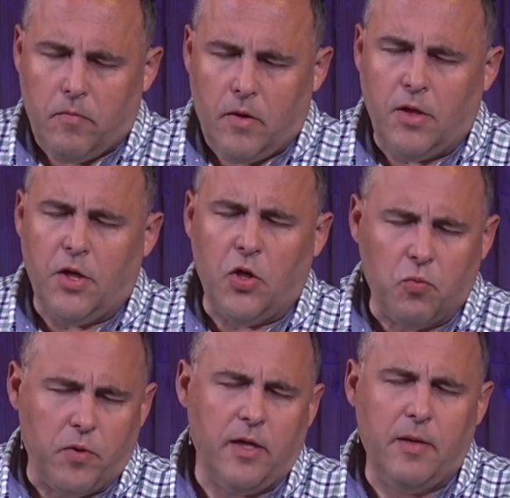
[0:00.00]
Do you
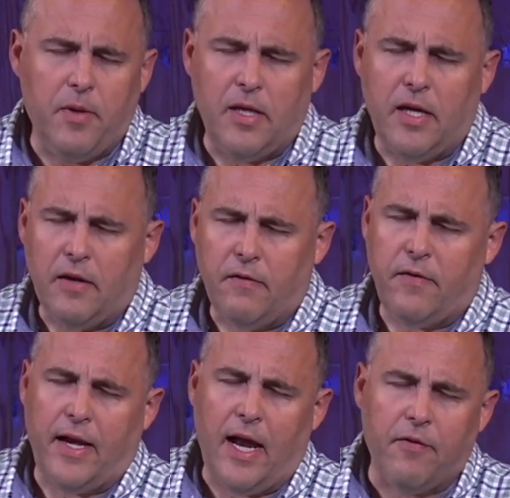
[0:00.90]
really believe
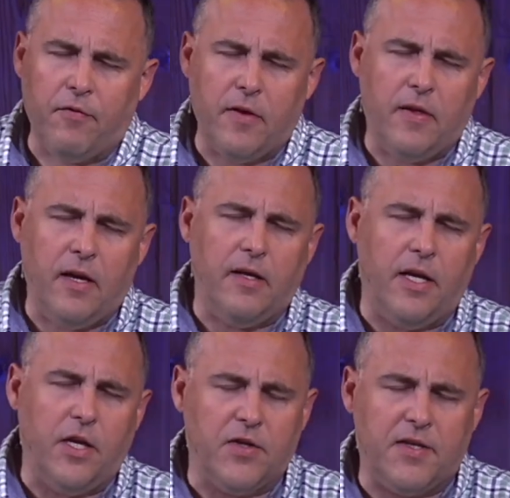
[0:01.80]
that everything
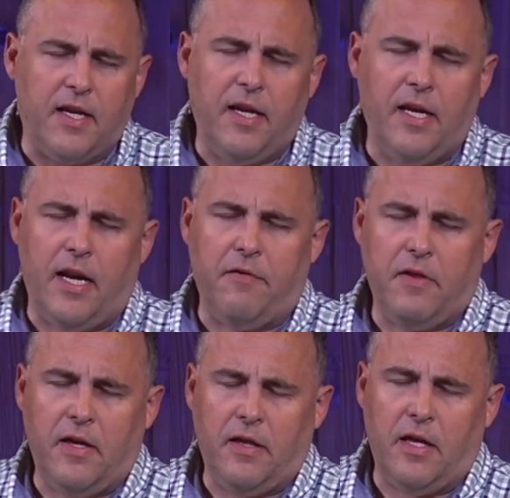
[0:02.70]
that you see and
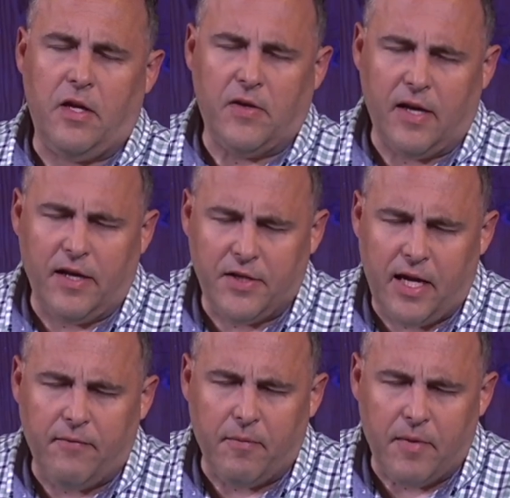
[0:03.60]
everything that you touch
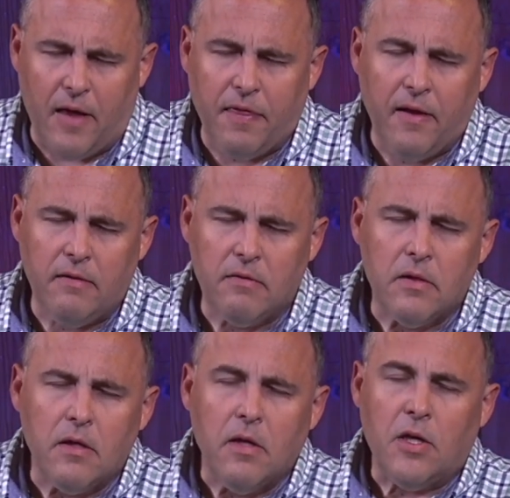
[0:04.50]
came from nothing?
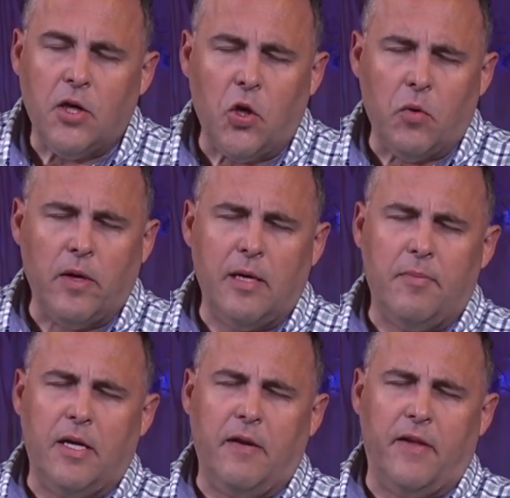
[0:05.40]
Do you really
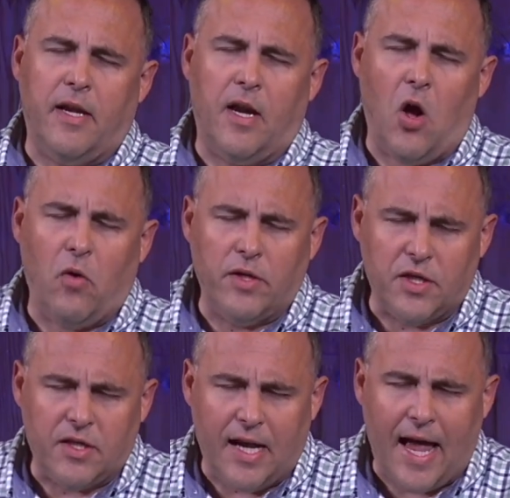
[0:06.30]
believe that it all was
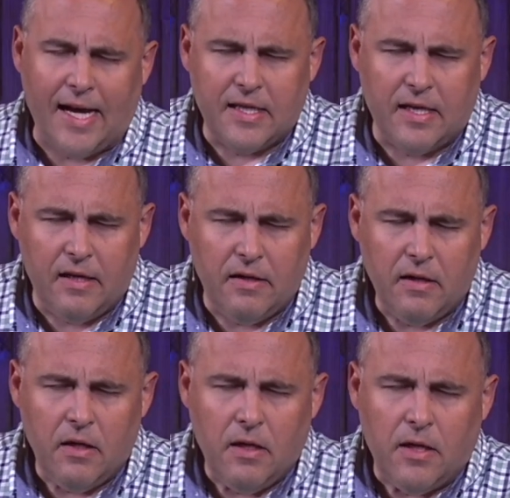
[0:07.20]
just an accident?
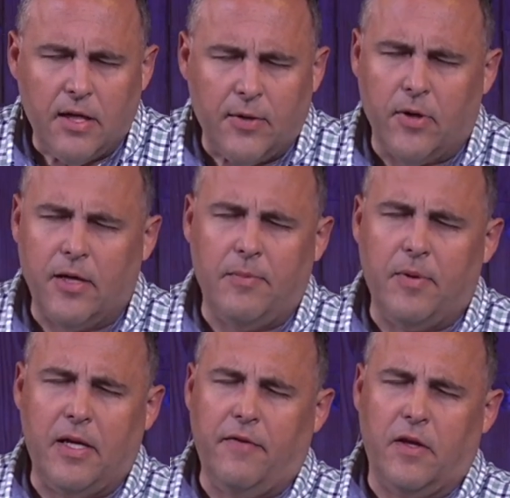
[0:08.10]
Do you really
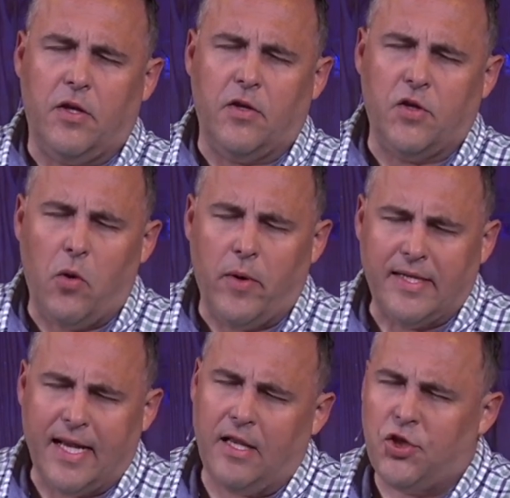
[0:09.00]
believe that there's no
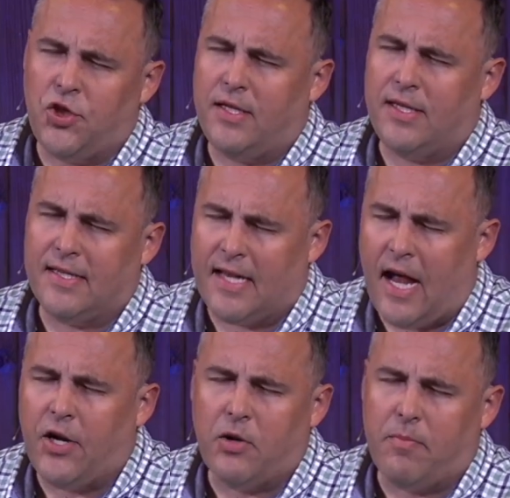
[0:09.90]
intelligent
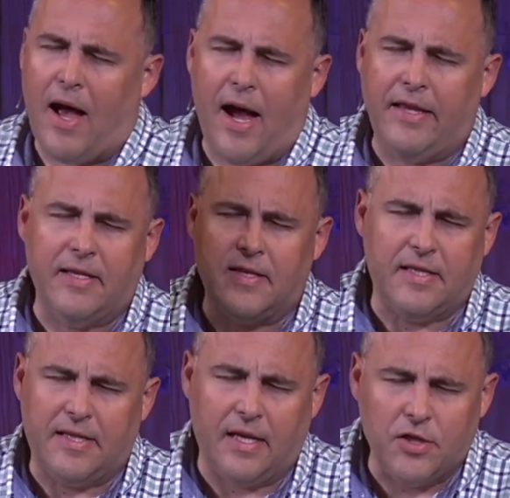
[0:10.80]
designer behind this
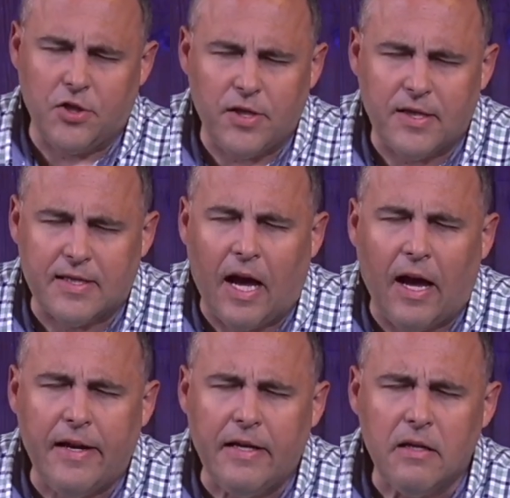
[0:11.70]
intelligent design?